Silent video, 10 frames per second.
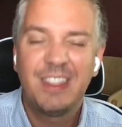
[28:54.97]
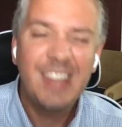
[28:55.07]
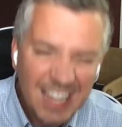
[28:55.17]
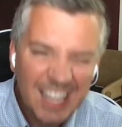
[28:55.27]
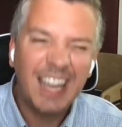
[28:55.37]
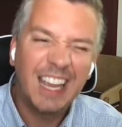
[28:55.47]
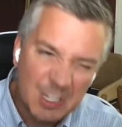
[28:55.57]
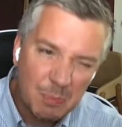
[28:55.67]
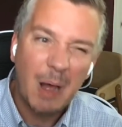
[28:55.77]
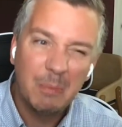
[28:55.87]
thinking
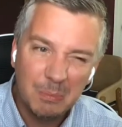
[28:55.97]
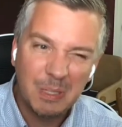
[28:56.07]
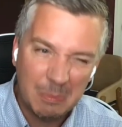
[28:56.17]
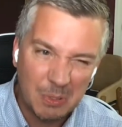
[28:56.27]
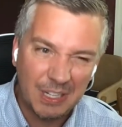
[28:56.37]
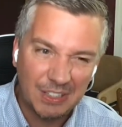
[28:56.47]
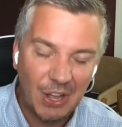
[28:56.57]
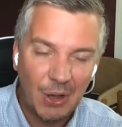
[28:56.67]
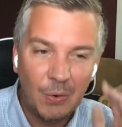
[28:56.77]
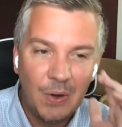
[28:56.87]
it's probably pretty
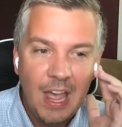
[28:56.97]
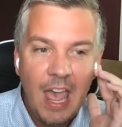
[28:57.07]
low.